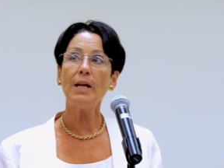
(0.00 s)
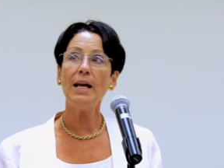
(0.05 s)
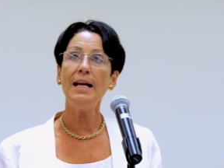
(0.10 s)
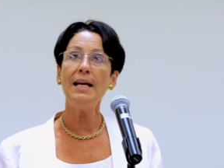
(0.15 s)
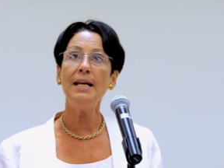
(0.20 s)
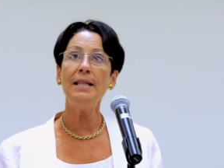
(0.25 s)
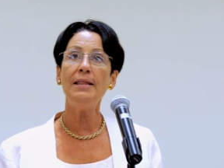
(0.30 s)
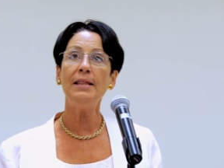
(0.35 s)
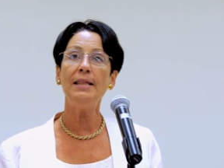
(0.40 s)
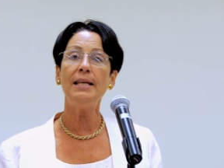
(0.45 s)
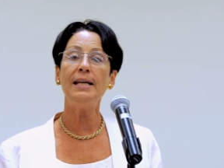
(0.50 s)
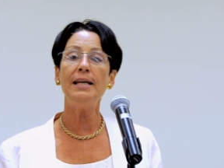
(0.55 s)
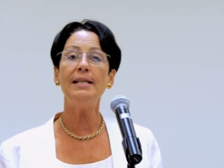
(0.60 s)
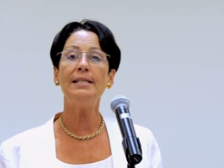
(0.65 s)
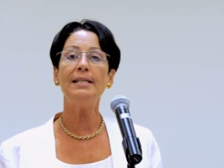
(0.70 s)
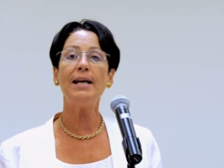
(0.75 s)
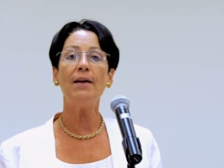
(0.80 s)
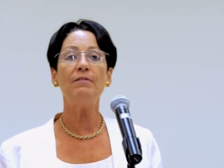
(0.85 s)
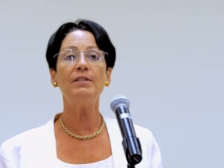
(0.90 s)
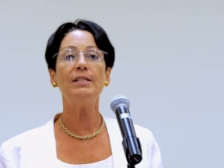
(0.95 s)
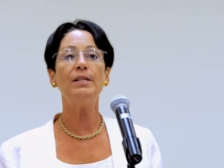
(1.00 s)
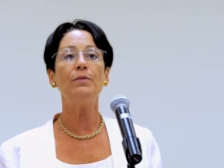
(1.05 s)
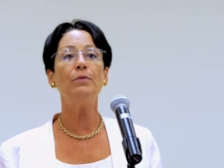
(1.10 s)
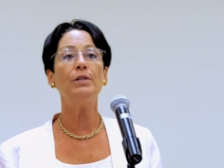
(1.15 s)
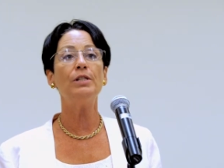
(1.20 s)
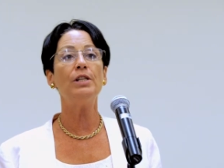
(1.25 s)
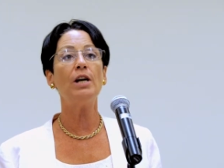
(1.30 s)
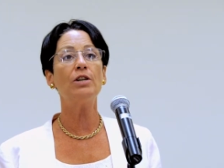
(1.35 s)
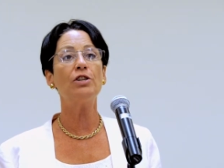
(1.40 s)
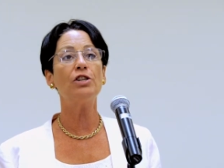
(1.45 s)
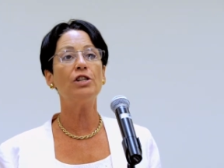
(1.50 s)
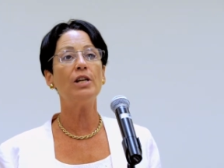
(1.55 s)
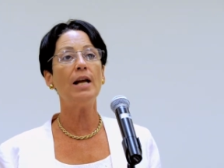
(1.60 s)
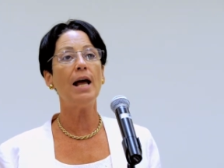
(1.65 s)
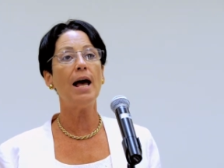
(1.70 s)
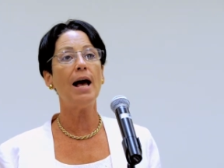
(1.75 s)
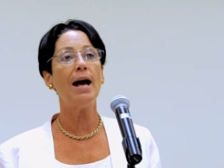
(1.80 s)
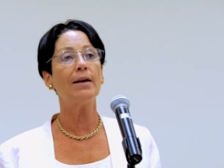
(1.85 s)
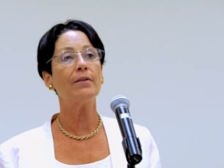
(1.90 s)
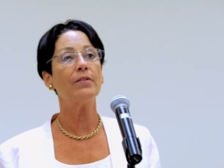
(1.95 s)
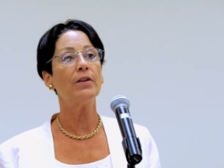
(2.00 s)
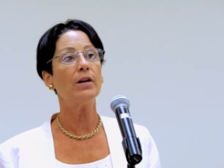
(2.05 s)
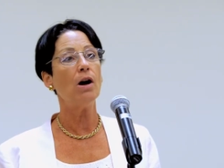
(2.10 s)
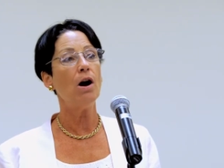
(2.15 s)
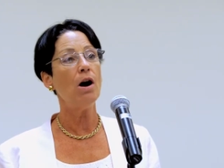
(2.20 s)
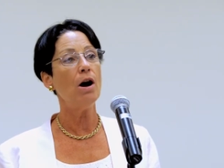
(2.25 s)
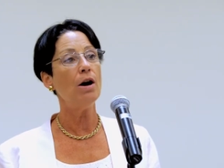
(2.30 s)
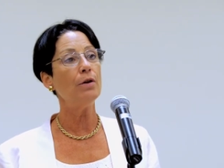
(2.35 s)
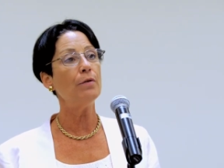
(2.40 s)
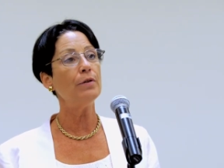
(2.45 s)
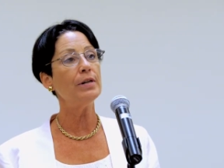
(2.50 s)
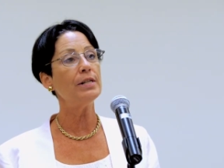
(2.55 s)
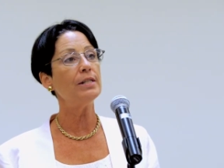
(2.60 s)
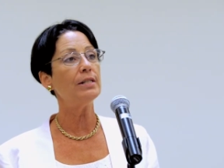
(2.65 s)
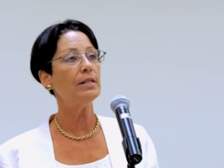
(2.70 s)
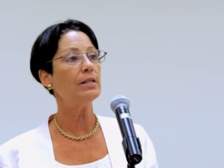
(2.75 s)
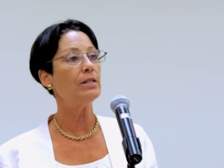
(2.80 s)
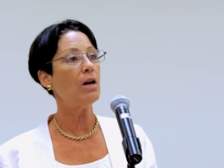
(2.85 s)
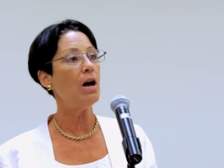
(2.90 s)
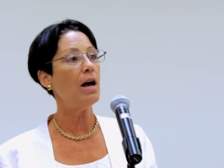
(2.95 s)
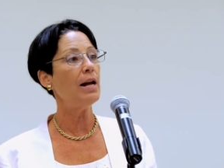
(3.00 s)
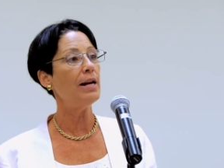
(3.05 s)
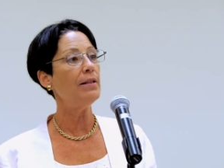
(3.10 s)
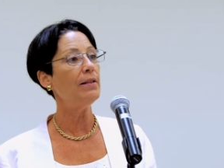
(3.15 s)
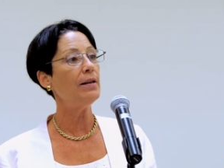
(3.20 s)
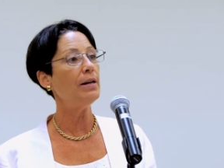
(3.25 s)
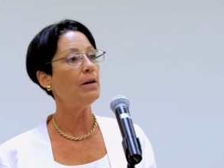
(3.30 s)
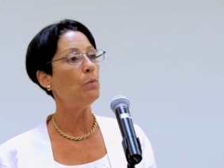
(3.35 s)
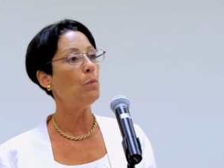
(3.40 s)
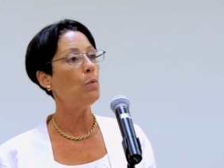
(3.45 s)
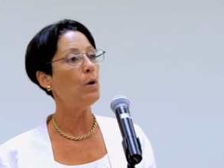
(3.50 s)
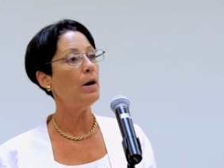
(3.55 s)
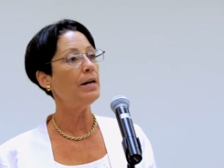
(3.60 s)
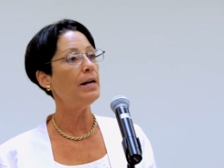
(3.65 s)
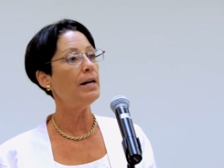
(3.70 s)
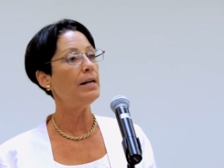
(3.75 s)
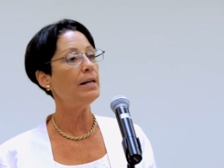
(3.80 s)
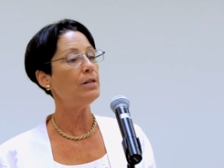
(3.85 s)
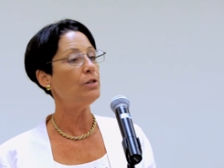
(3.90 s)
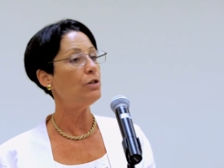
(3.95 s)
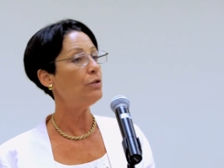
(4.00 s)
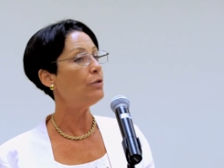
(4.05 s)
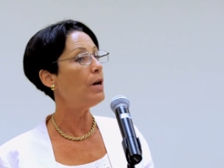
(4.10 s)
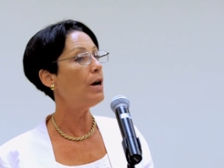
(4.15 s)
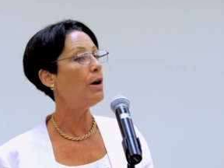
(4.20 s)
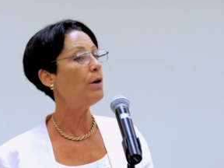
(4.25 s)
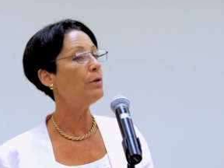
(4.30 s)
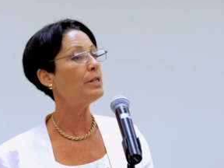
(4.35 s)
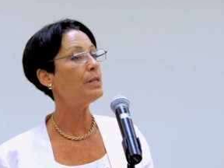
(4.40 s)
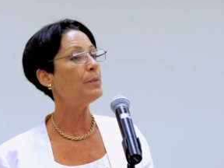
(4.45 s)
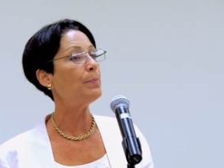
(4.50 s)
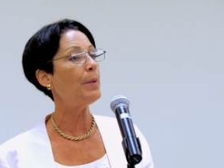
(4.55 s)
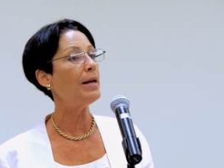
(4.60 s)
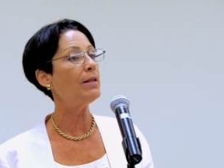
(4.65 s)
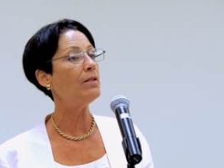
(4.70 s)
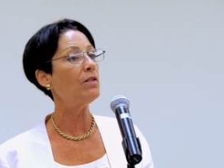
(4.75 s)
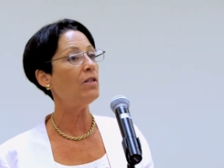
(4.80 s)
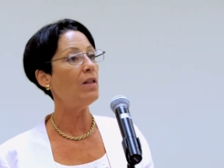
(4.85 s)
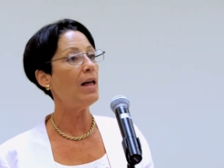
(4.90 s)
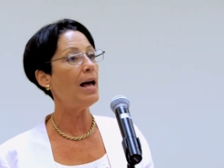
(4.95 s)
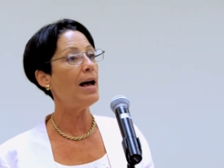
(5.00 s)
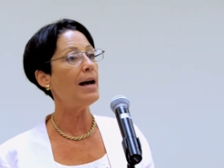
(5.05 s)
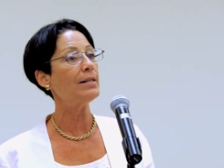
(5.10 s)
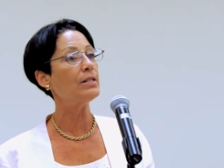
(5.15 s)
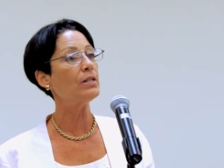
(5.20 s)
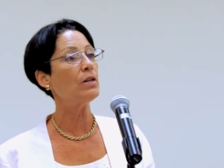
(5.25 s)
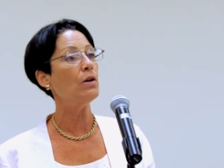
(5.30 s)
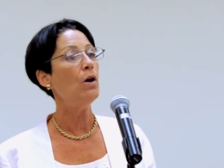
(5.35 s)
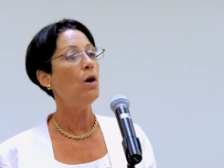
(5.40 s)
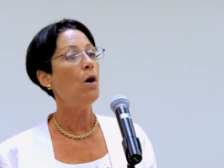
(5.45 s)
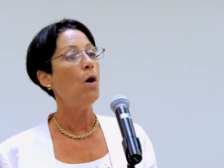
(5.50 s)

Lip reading: In the Deficit Reduction Act, the Congress decided that it wanted, as you know, to spend less